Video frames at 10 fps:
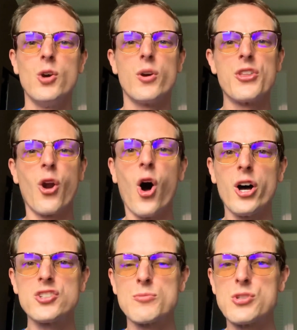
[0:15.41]
with an
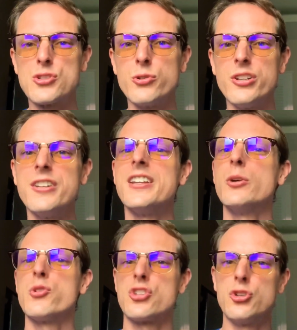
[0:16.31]
awesome student. It
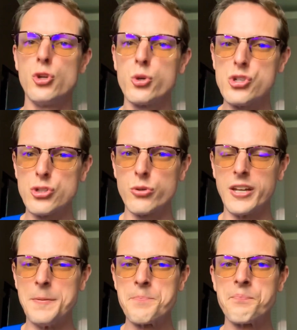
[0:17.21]
was a new
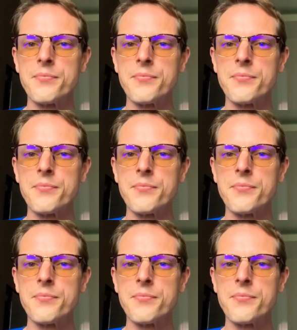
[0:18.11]
student.